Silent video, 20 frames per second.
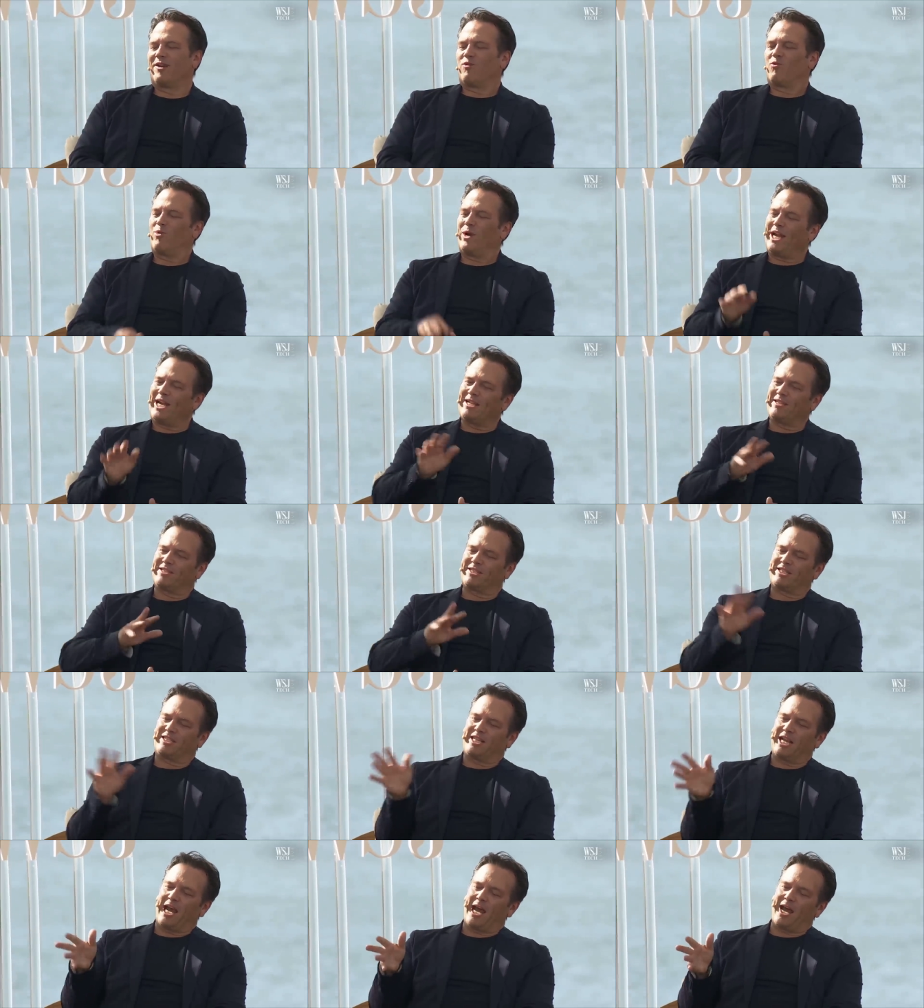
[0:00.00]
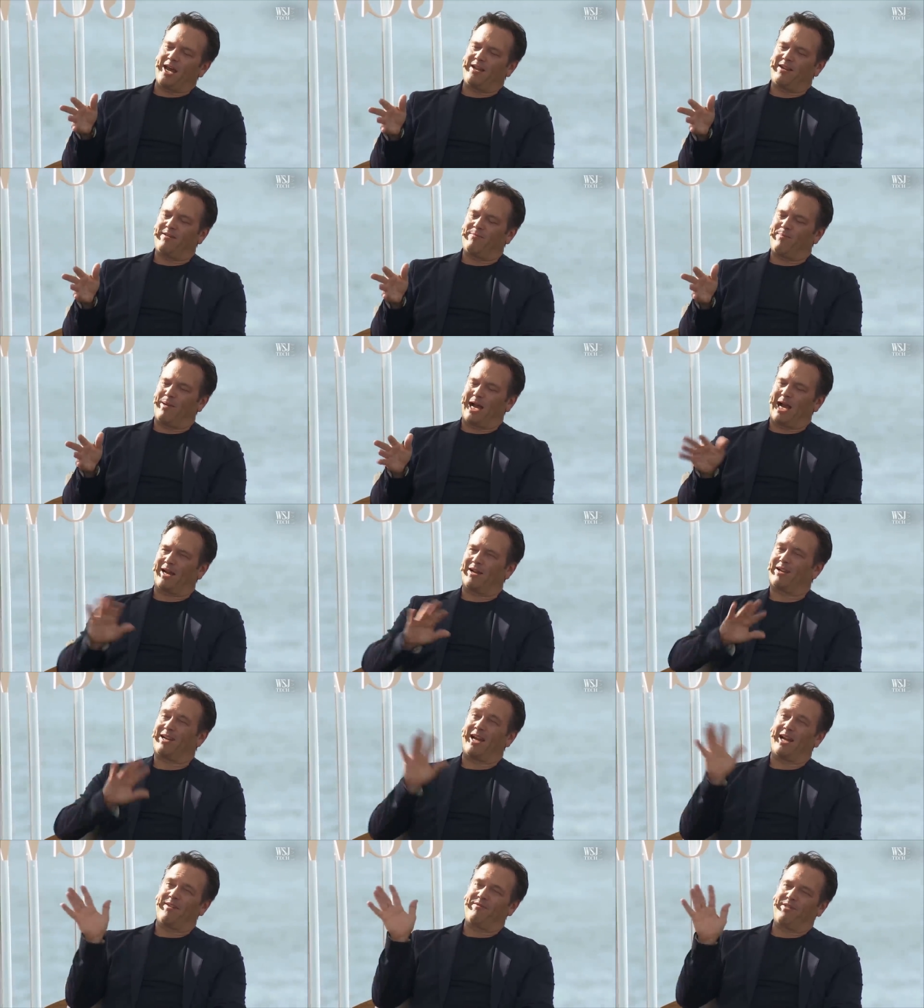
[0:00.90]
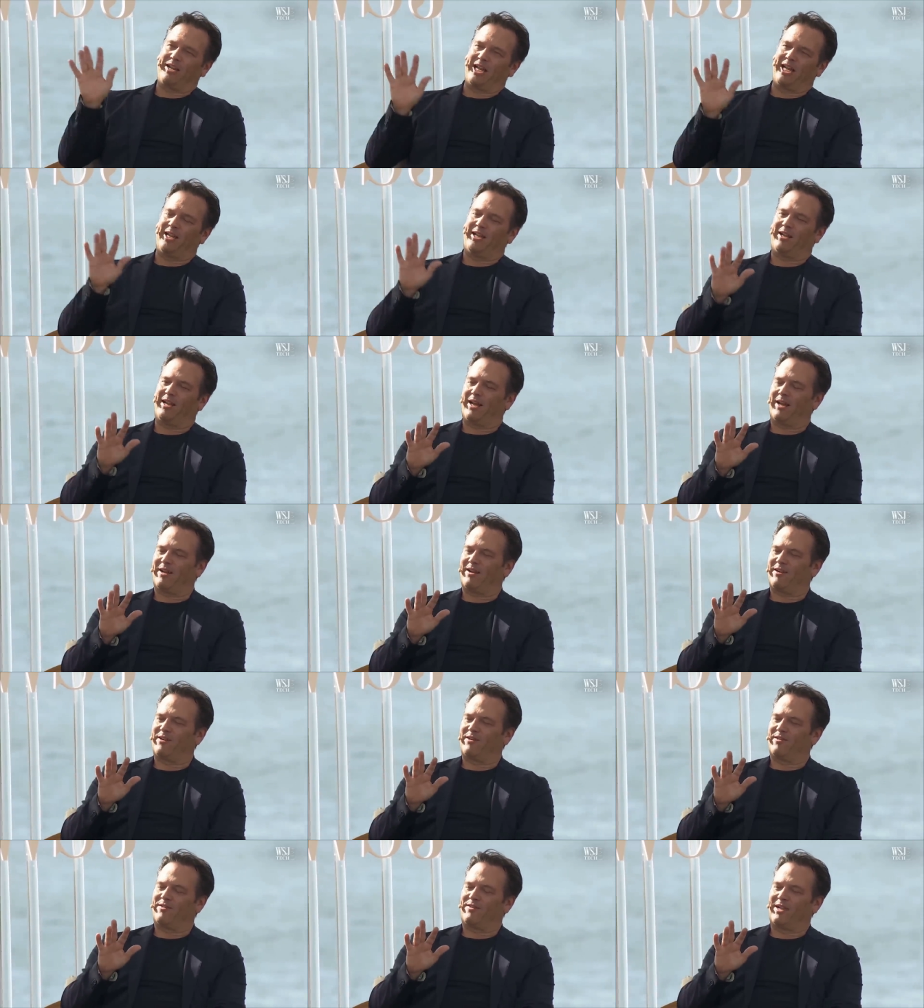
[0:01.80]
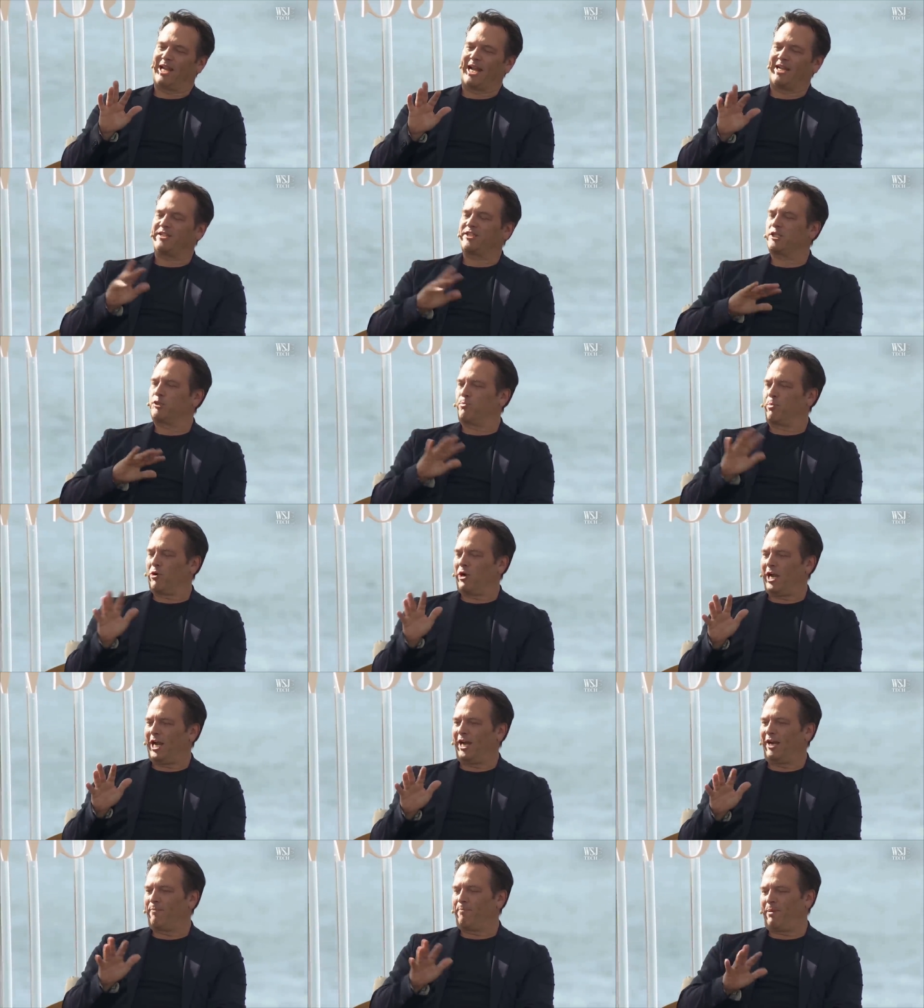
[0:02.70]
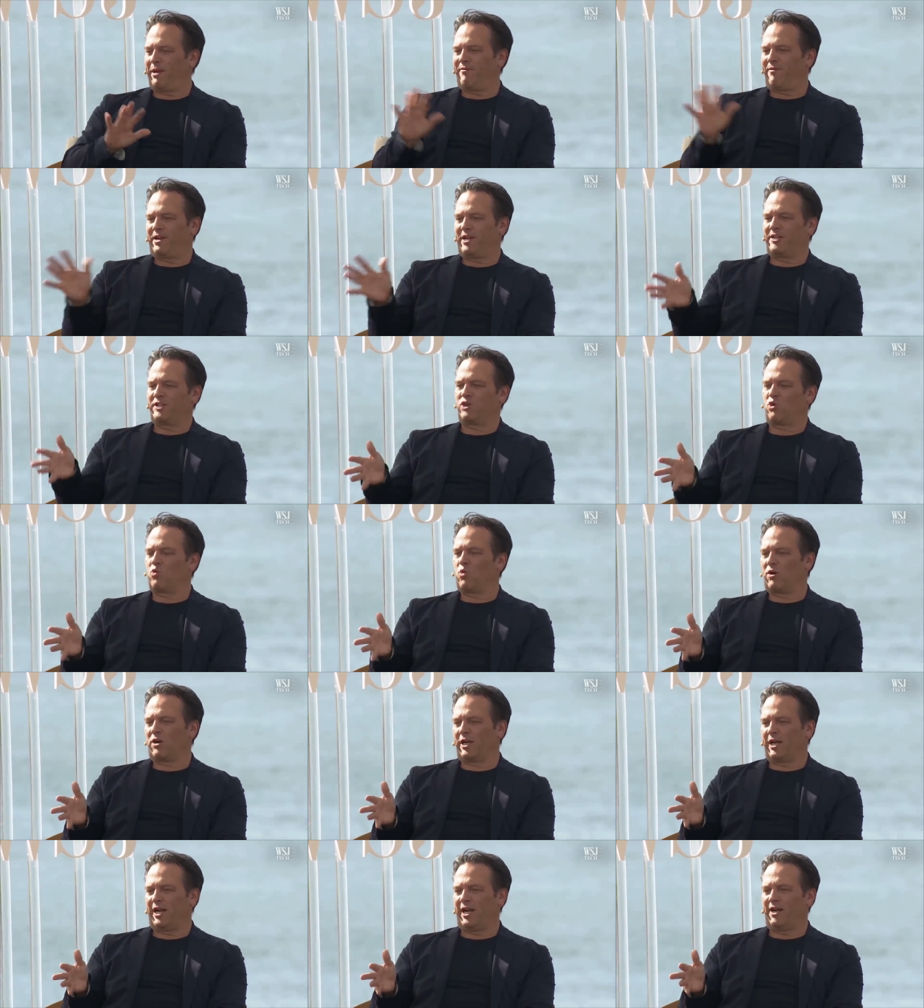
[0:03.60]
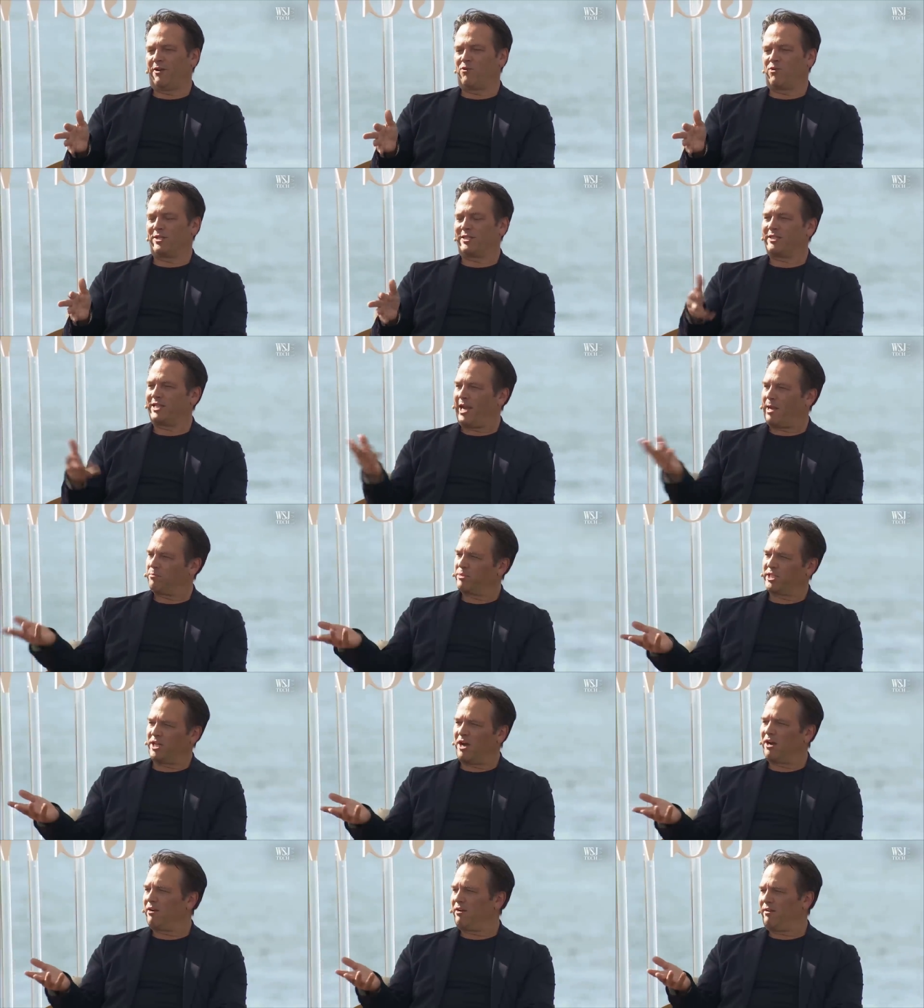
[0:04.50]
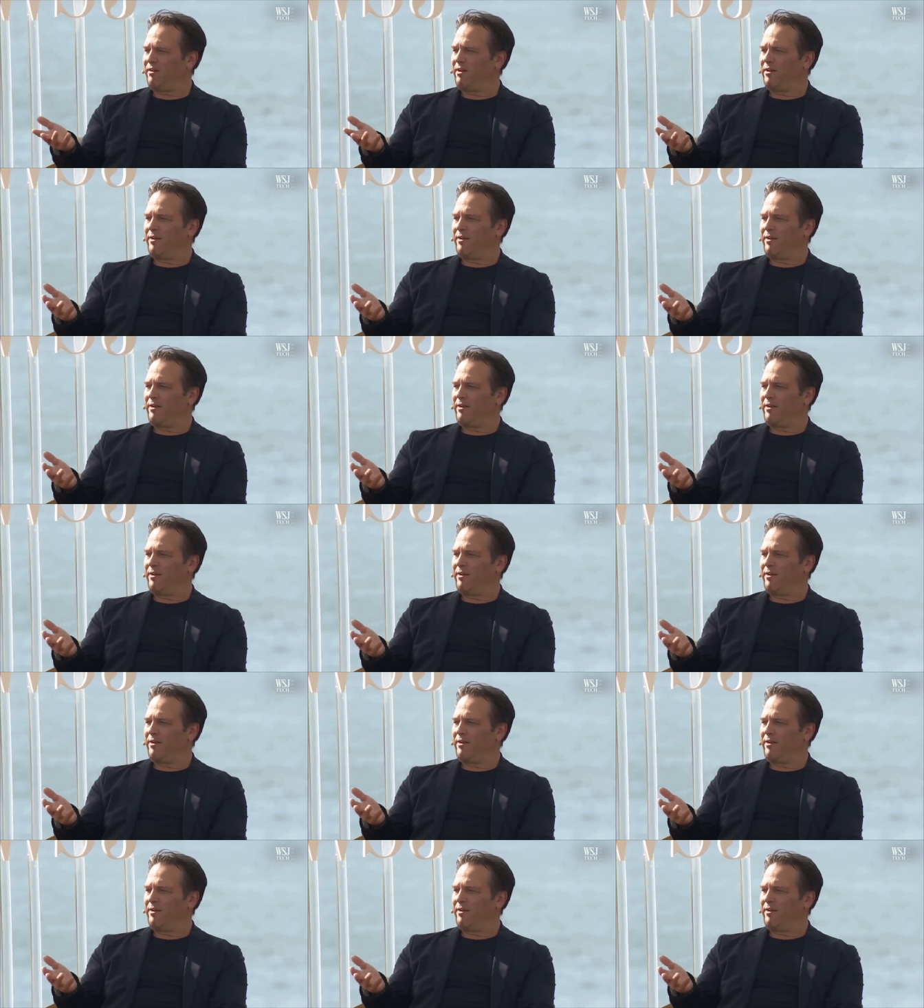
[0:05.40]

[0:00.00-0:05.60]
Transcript: We instead, back kind of the uh, late spring pivoted to working with Samsung.